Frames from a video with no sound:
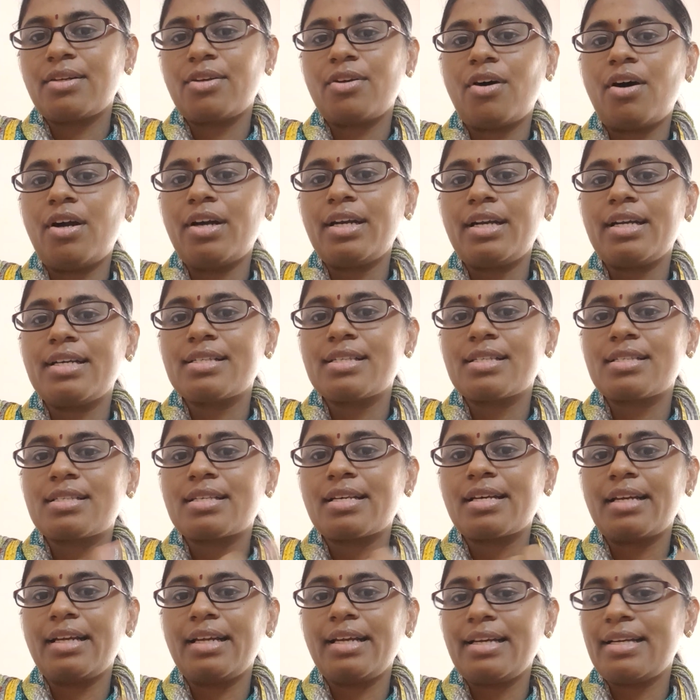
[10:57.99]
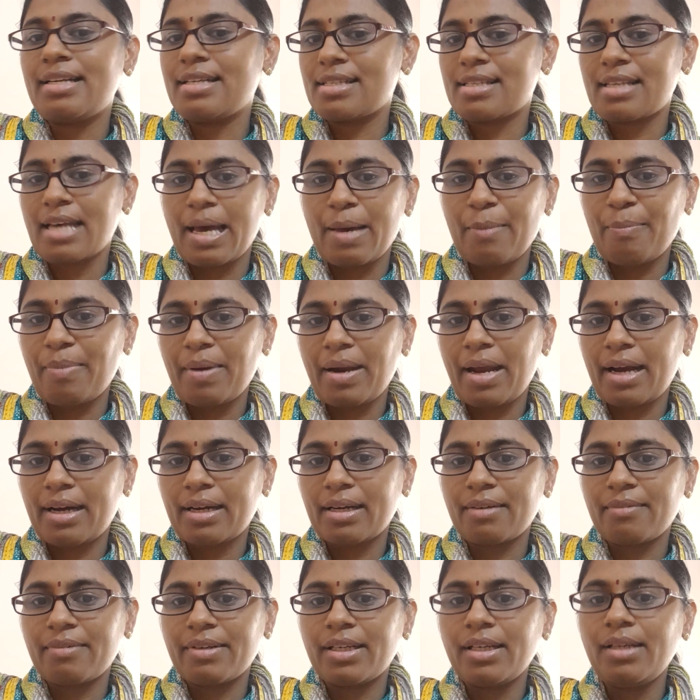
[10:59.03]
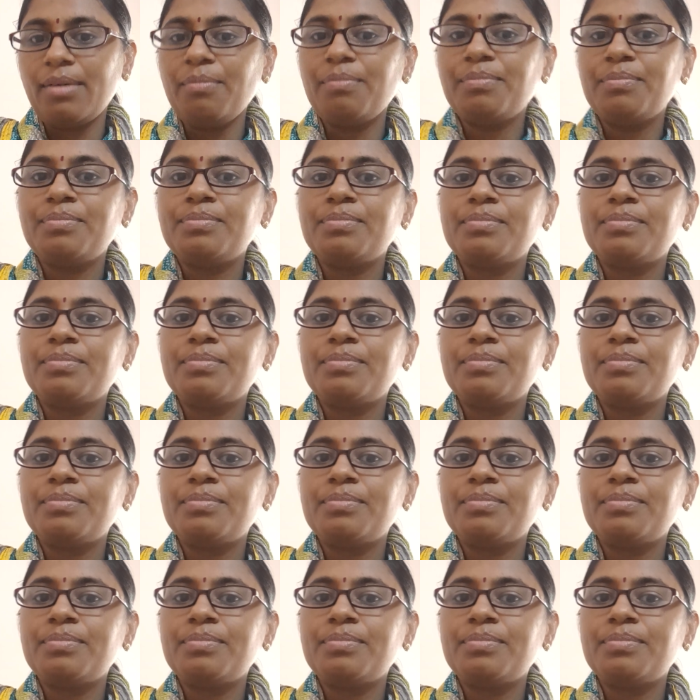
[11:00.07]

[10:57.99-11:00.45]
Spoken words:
Not necessarily it is hyperactivity.